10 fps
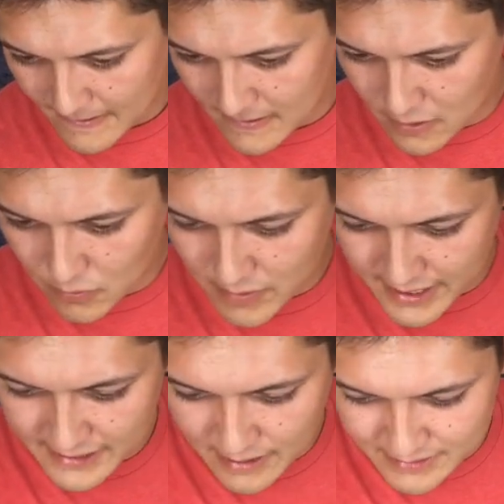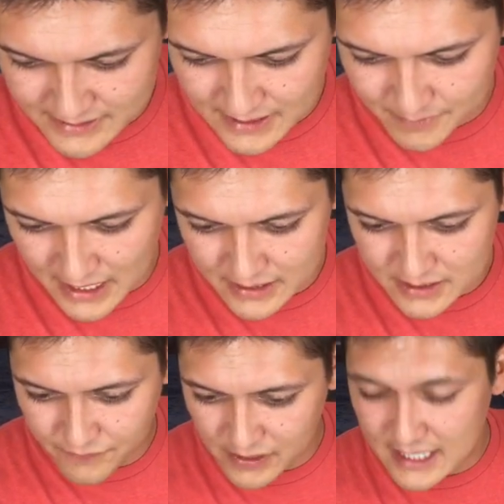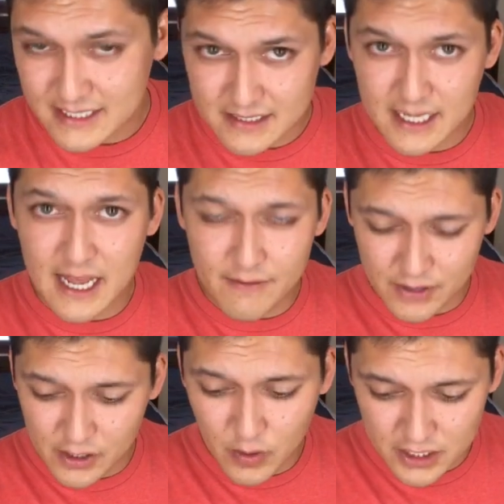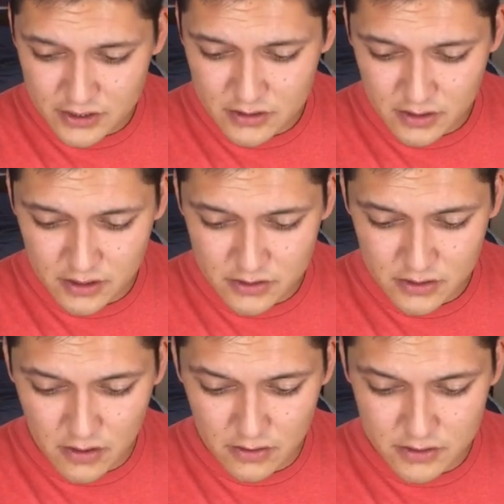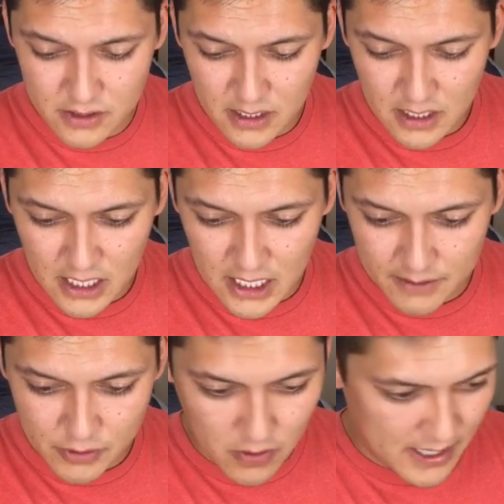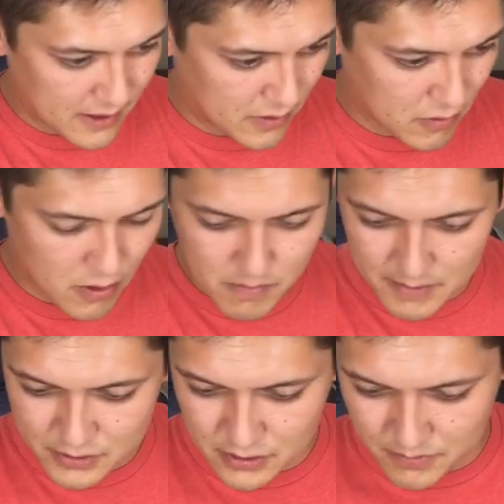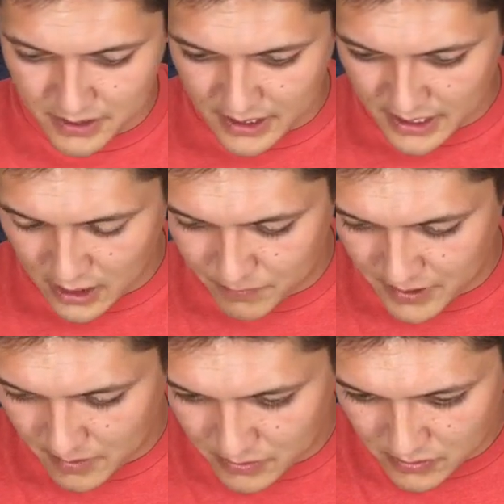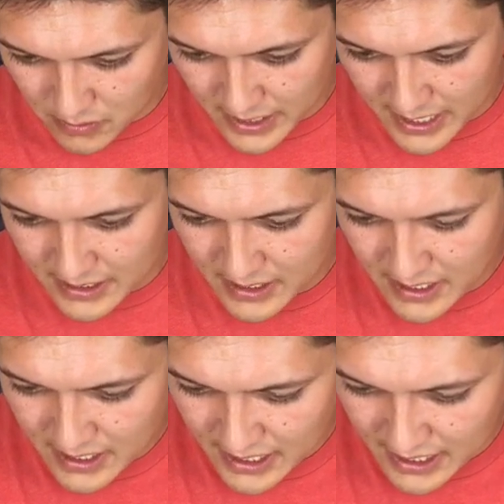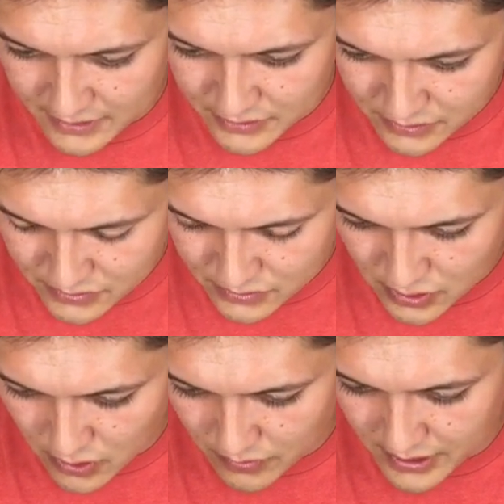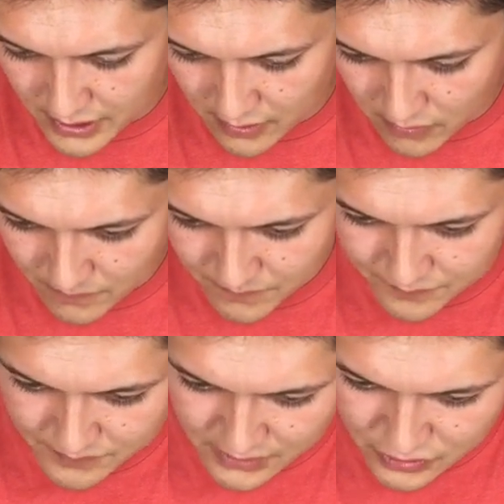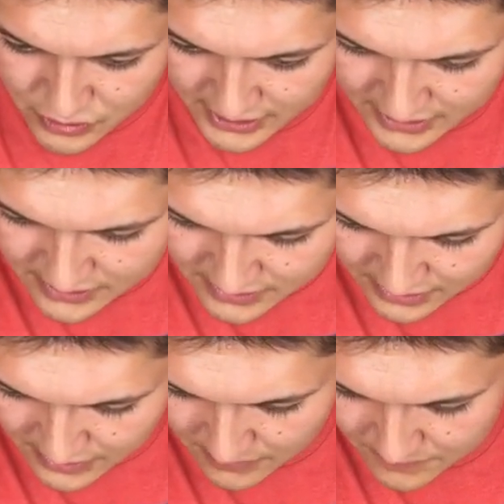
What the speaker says: All right. Now, at this time, guys, if you guys did have any questions or concerns, Go ahead and throw them up to me, and I'll be able to go ahead and do so here. Let's check and see.